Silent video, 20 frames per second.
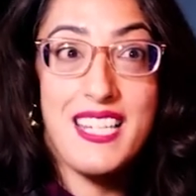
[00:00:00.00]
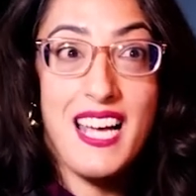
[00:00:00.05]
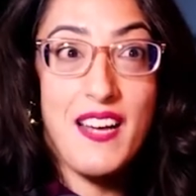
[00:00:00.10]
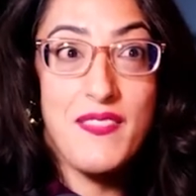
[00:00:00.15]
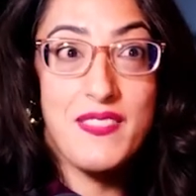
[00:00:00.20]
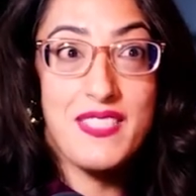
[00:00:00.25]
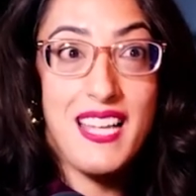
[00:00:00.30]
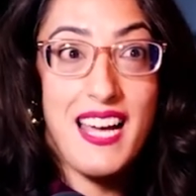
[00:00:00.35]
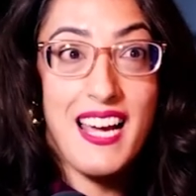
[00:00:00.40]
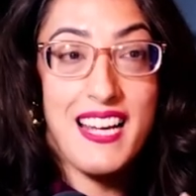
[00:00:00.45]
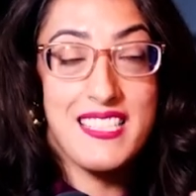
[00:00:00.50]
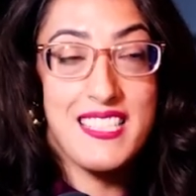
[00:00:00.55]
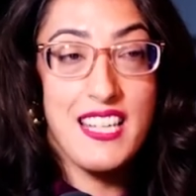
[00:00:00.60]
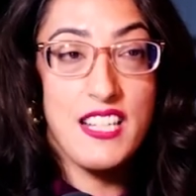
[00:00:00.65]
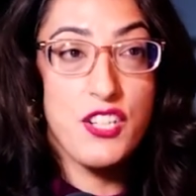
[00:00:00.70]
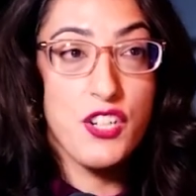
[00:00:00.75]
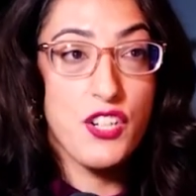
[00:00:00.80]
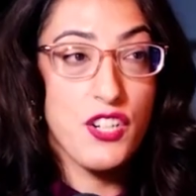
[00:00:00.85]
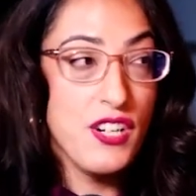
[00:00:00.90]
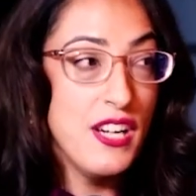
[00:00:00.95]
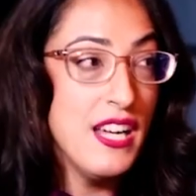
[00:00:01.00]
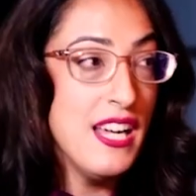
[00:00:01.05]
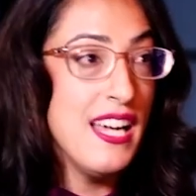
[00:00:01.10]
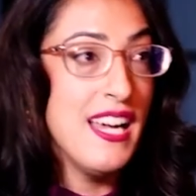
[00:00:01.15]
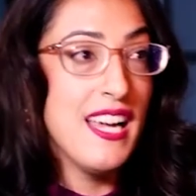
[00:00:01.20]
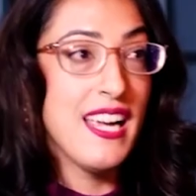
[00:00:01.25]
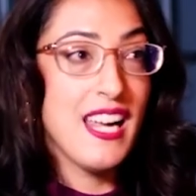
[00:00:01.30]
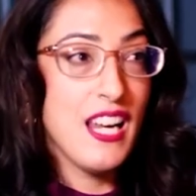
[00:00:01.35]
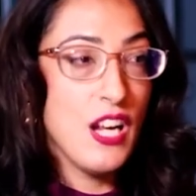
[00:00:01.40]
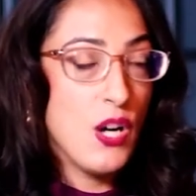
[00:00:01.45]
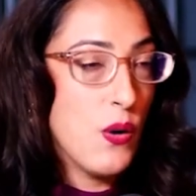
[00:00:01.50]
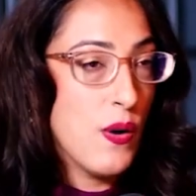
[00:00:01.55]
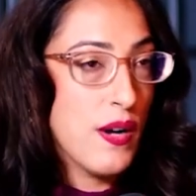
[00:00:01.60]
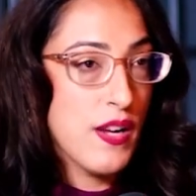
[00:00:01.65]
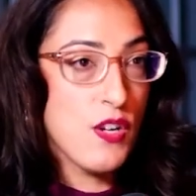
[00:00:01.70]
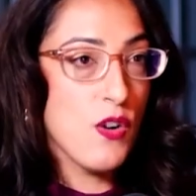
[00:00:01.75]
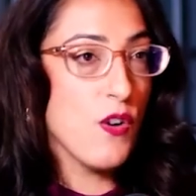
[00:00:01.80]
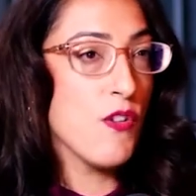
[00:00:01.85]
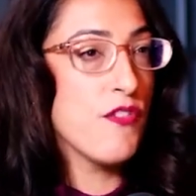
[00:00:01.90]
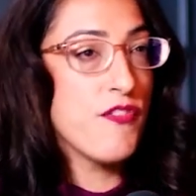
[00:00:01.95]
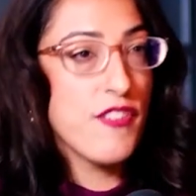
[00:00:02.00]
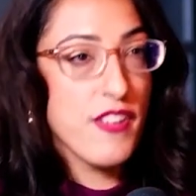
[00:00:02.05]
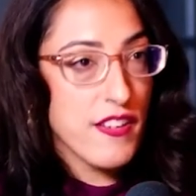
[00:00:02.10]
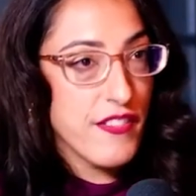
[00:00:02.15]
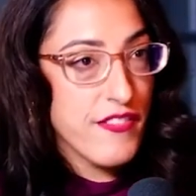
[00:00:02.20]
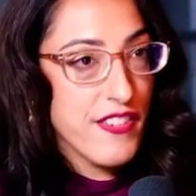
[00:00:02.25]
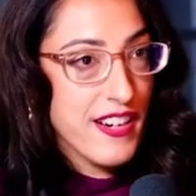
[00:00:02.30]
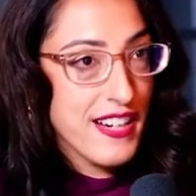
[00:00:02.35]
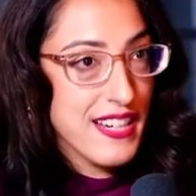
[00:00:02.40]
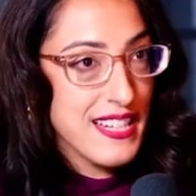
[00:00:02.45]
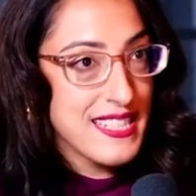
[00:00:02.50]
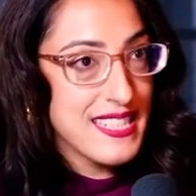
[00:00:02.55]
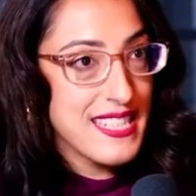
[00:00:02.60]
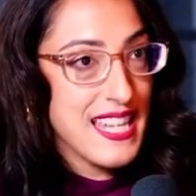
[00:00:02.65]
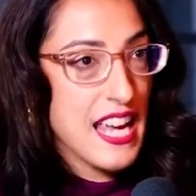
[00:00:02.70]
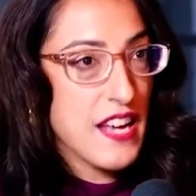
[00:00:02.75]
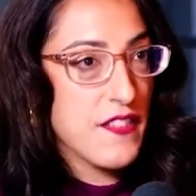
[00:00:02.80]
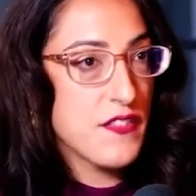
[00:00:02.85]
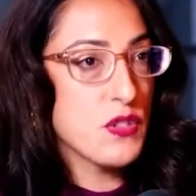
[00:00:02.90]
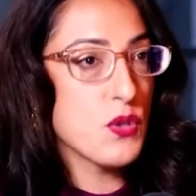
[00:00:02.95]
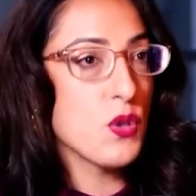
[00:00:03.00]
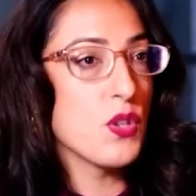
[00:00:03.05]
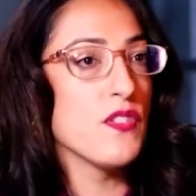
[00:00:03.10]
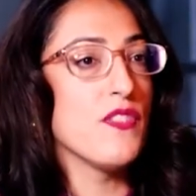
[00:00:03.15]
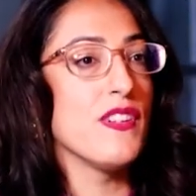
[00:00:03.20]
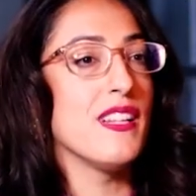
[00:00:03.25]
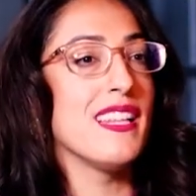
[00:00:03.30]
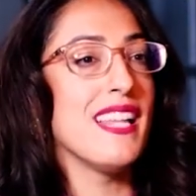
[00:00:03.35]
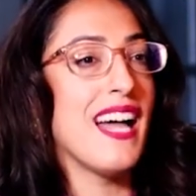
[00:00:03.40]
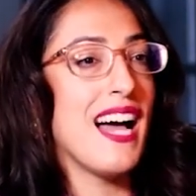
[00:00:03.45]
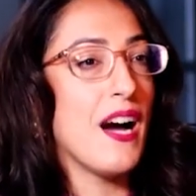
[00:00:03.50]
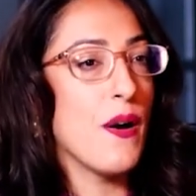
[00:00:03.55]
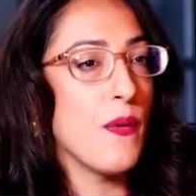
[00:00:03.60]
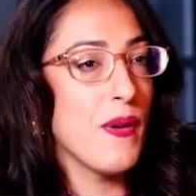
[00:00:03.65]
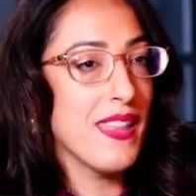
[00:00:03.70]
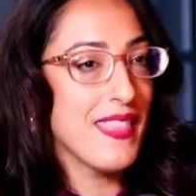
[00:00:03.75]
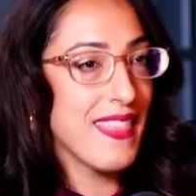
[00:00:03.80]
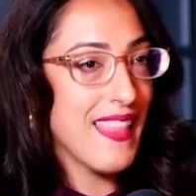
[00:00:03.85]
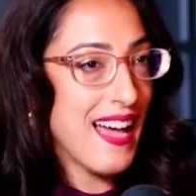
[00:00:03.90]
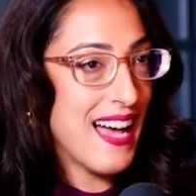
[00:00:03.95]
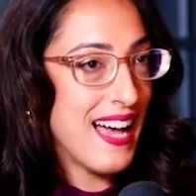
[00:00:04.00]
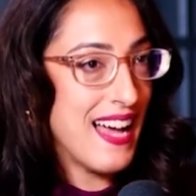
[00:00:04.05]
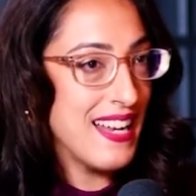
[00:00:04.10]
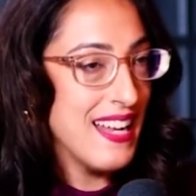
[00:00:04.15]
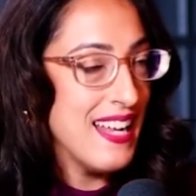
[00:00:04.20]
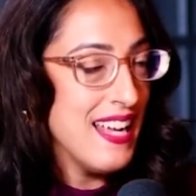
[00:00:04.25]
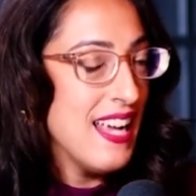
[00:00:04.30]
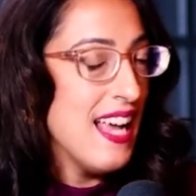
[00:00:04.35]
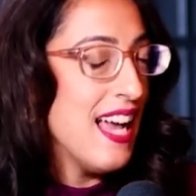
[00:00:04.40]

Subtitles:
to have sex and you don't feel very safe, sort of allowing that.